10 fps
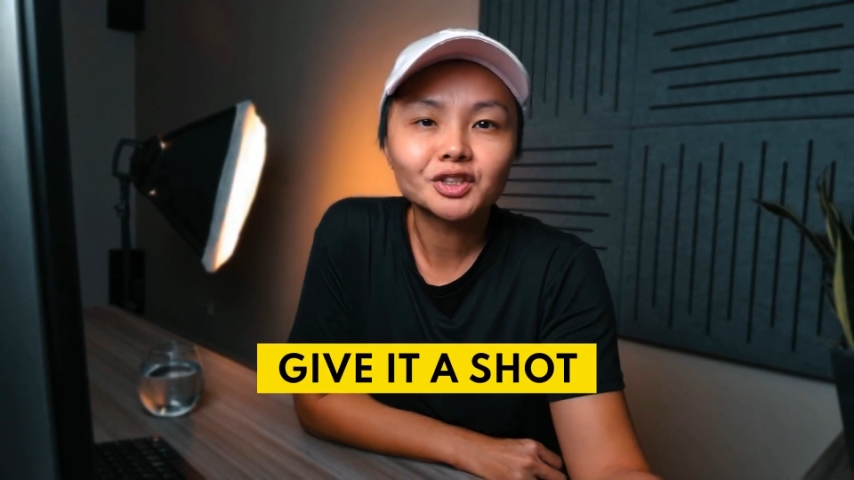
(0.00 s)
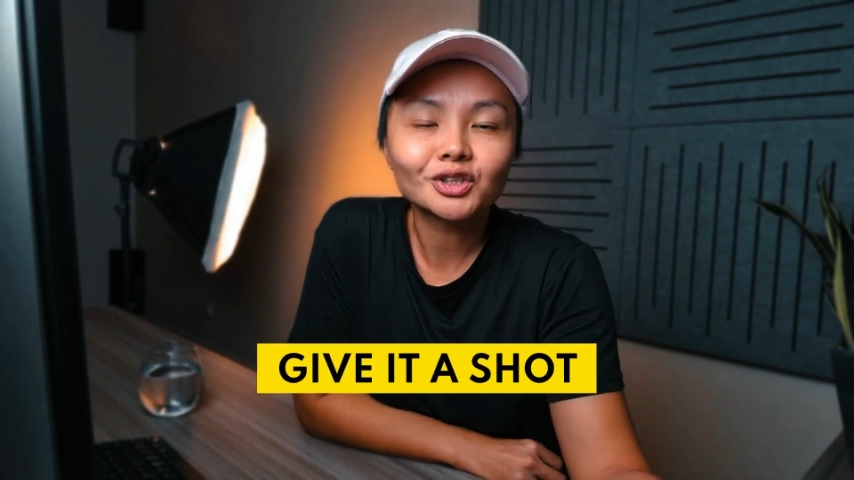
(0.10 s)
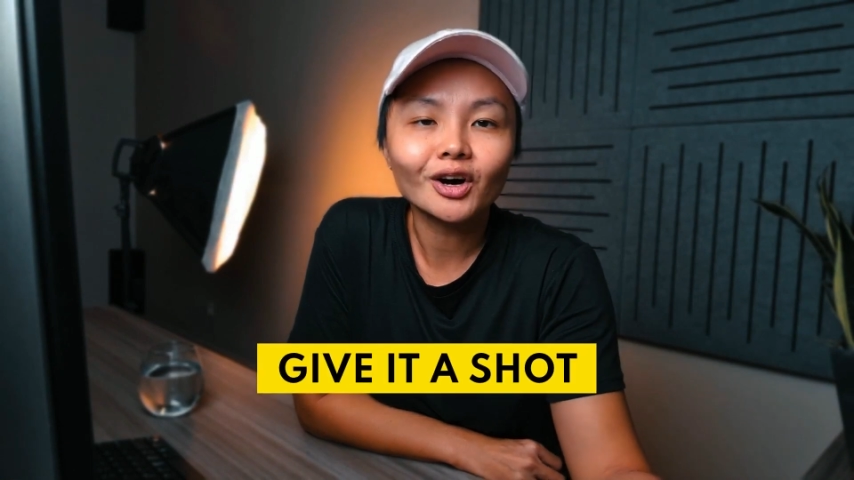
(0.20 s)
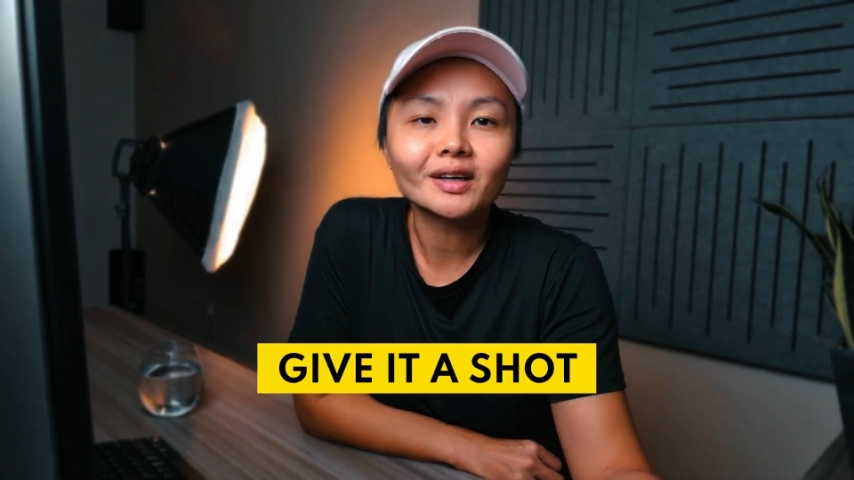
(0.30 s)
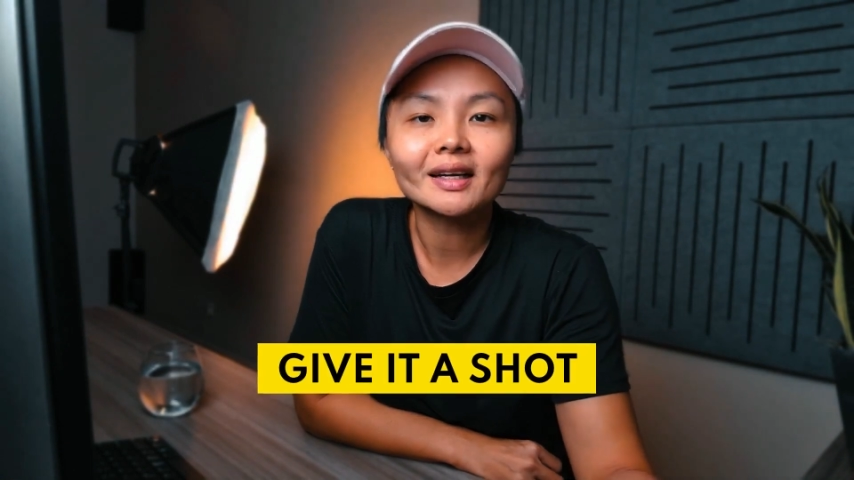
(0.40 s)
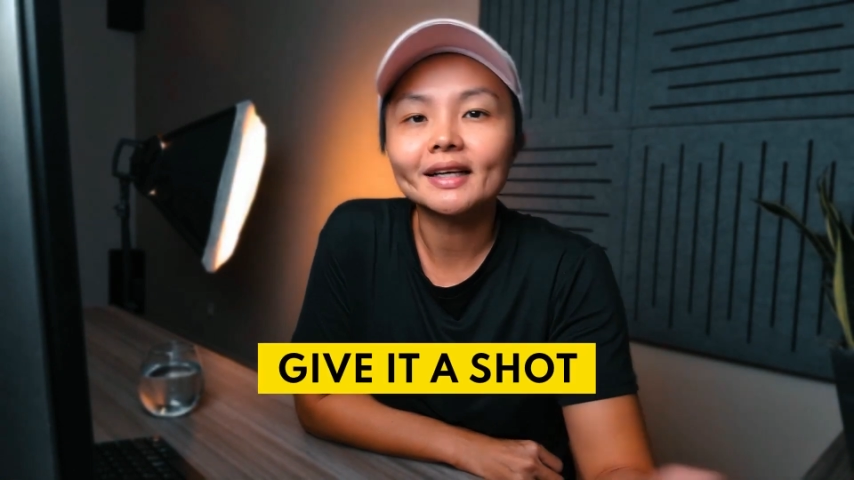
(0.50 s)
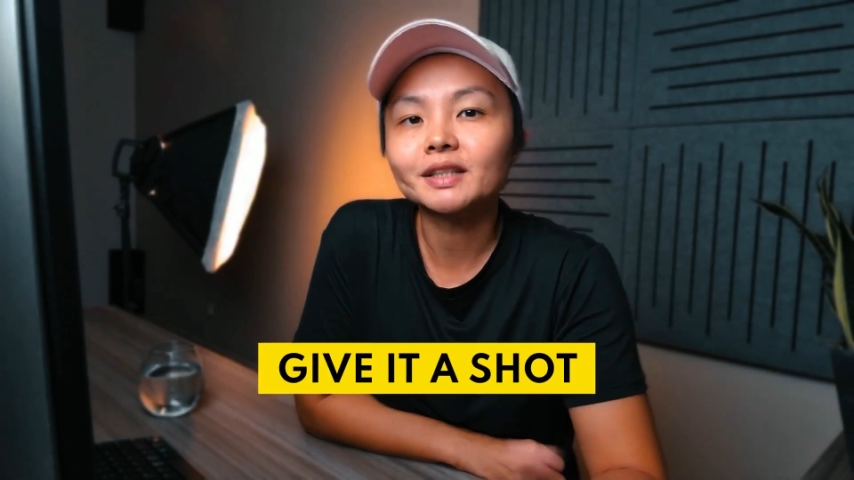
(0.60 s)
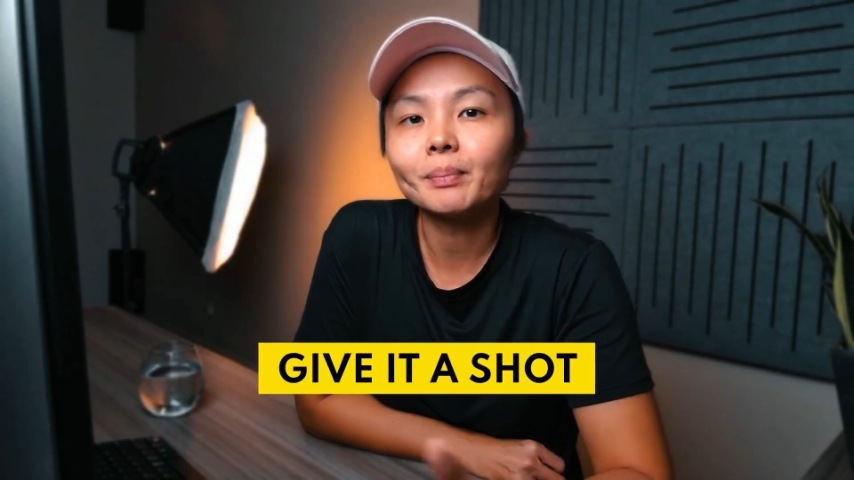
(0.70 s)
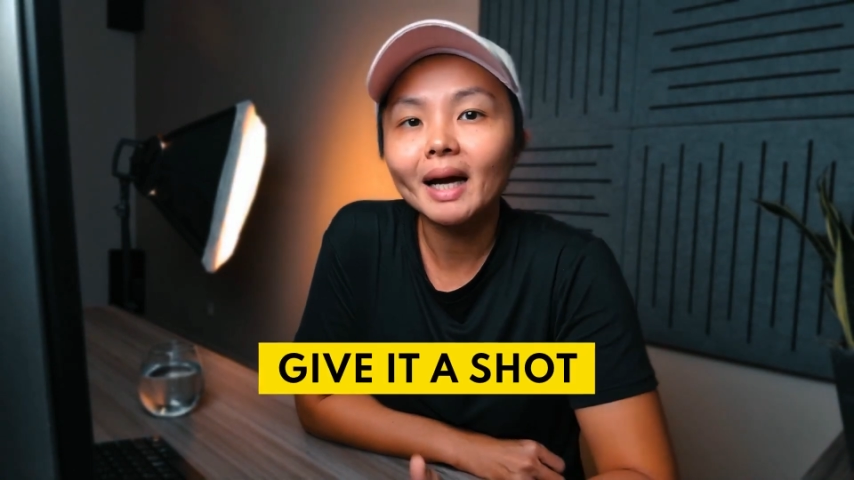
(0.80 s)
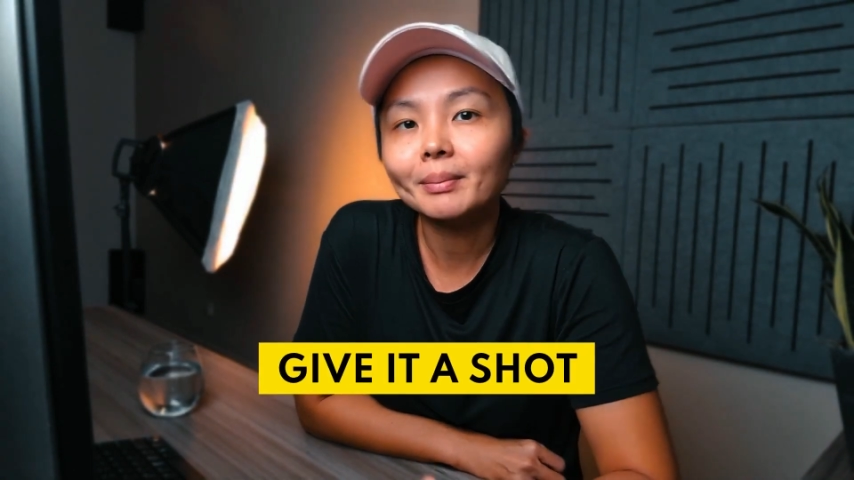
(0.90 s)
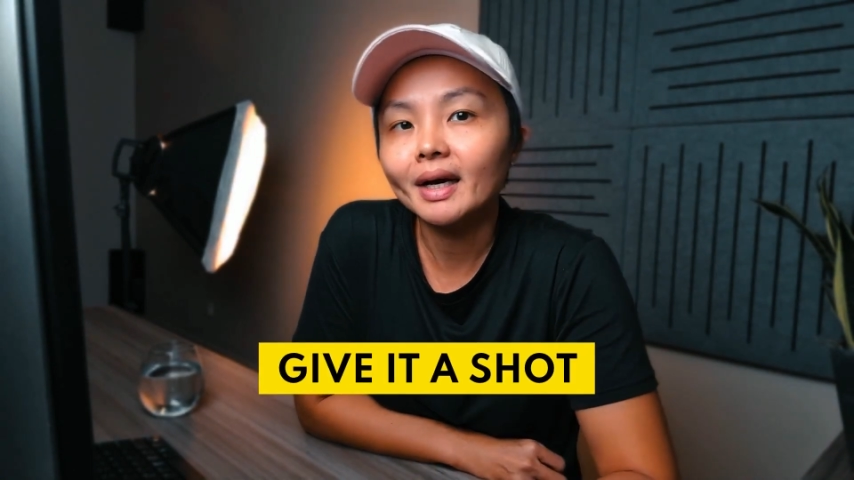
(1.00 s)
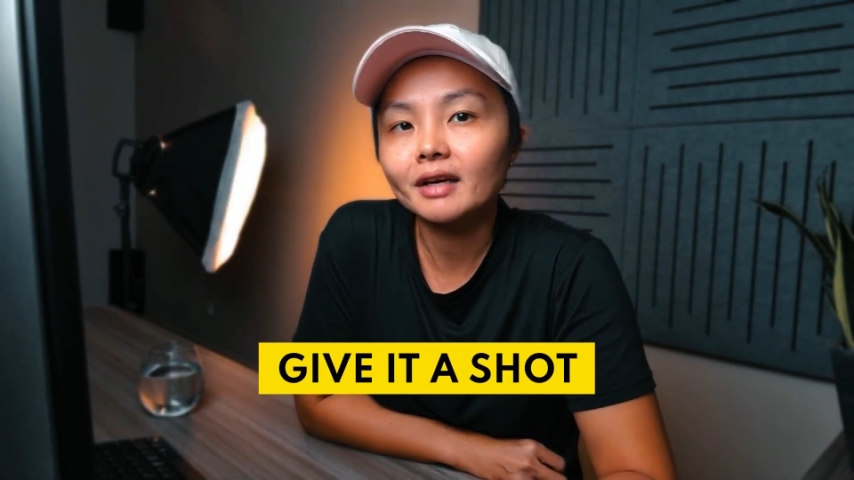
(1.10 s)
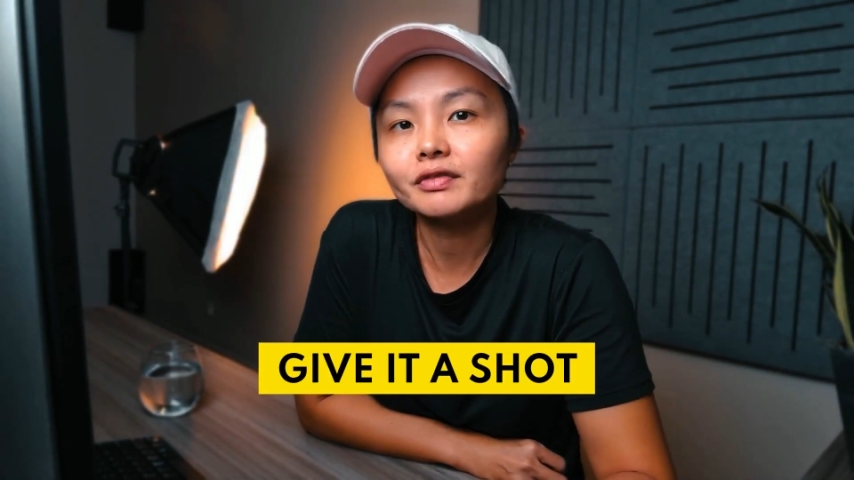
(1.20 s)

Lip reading: shot. It's backed by a